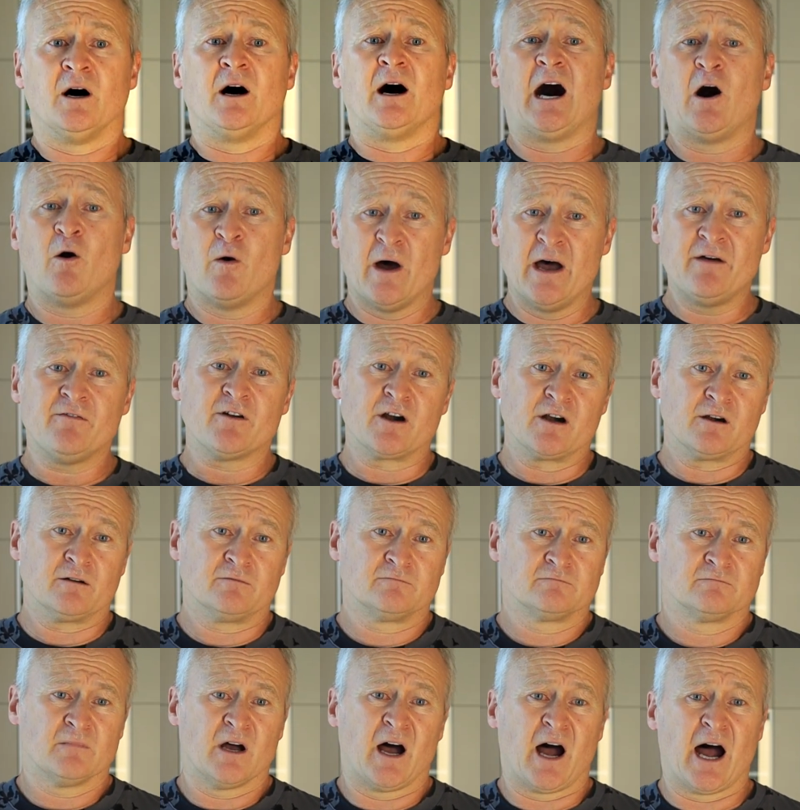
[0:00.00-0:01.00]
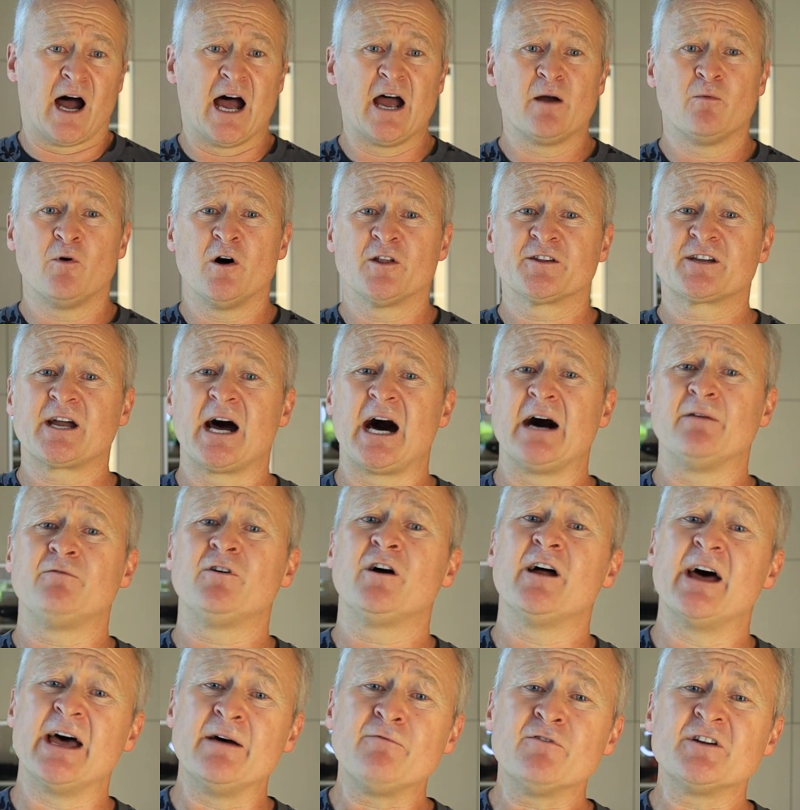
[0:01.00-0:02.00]
However, I won't
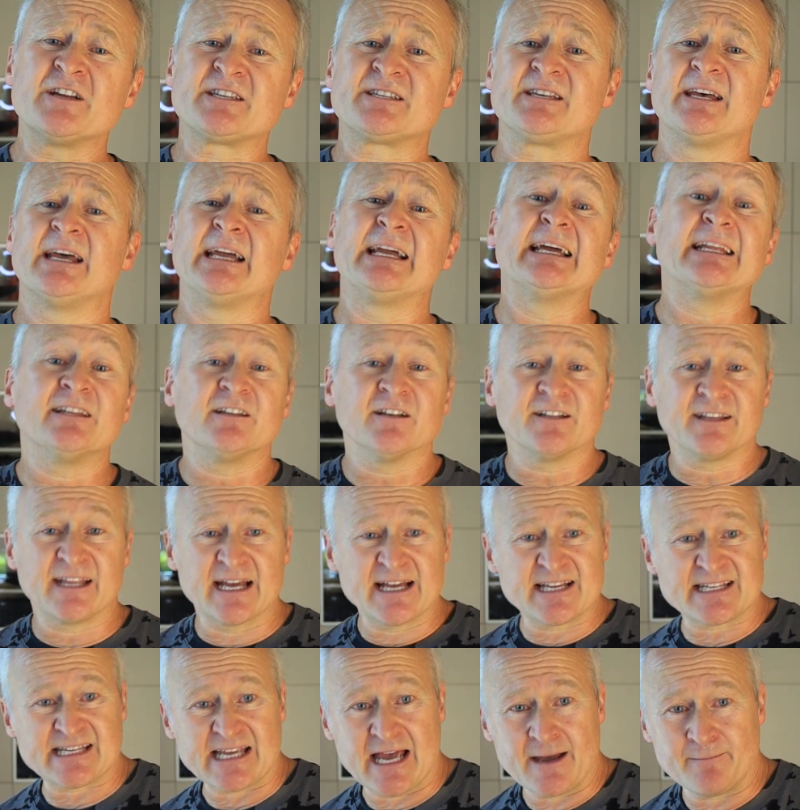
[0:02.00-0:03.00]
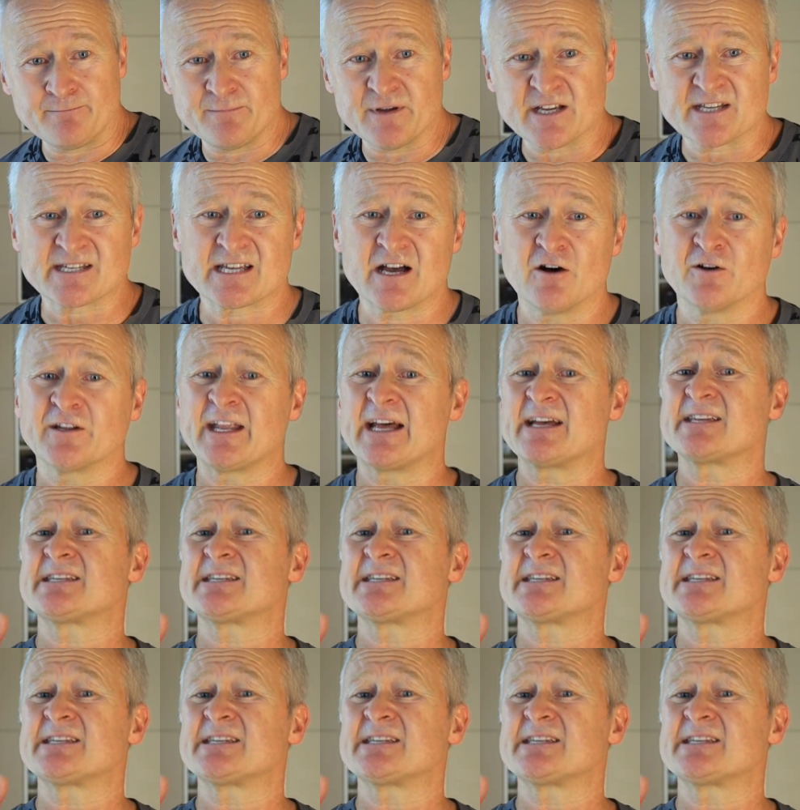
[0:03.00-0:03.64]
cover everything in today's episode.